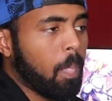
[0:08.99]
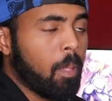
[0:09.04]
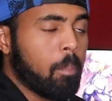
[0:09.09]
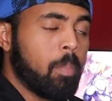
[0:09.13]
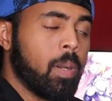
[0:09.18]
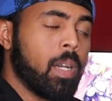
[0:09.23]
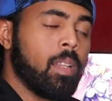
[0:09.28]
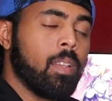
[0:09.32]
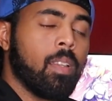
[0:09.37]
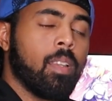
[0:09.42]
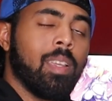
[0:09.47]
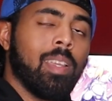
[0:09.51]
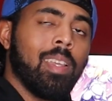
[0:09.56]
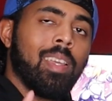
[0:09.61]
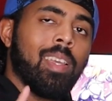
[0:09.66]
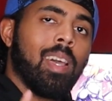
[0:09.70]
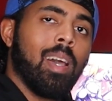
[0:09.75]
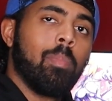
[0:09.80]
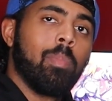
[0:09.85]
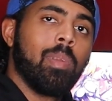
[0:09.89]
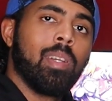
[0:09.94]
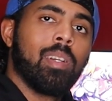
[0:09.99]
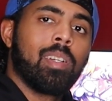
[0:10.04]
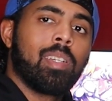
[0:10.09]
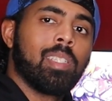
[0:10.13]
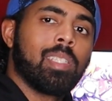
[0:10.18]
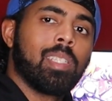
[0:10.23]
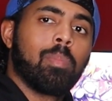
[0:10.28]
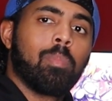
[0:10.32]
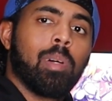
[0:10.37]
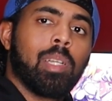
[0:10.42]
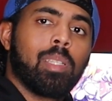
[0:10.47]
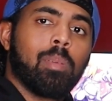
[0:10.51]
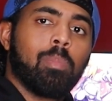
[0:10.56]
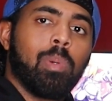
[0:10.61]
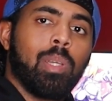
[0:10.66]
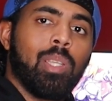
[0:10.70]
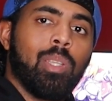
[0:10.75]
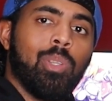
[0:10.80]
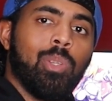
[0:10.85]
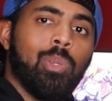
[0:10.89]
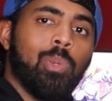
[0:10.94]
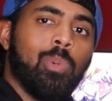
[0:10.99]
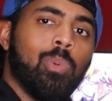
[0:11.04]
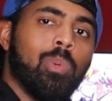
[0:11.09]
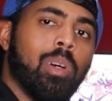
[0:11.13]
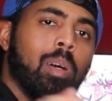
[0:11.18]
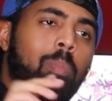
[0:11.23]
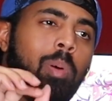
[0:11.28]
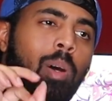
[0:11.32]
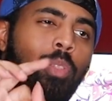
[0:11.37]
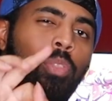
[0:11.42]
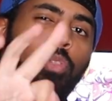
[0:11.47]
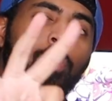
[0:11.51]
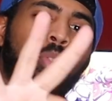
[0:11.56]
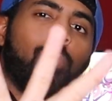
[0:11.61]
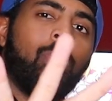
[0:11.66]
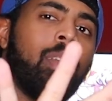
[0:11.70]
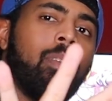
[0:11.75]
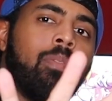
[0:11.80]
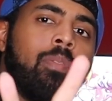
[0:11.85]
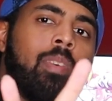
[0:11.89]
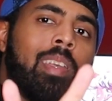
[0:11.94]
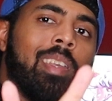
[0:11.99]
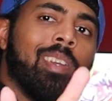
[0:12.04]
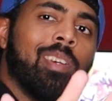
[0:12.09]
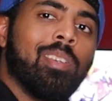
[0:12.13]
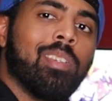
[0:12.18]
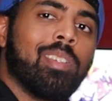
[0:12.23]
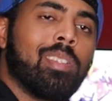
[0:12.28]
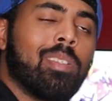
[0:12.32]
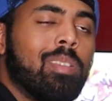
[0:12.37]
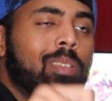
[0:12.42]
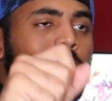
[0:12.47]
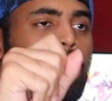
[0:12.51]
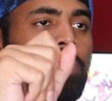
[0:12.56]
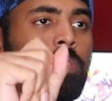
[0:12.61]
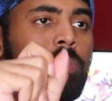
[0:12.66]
But I'm here because I'm about to bring you about 3 figures.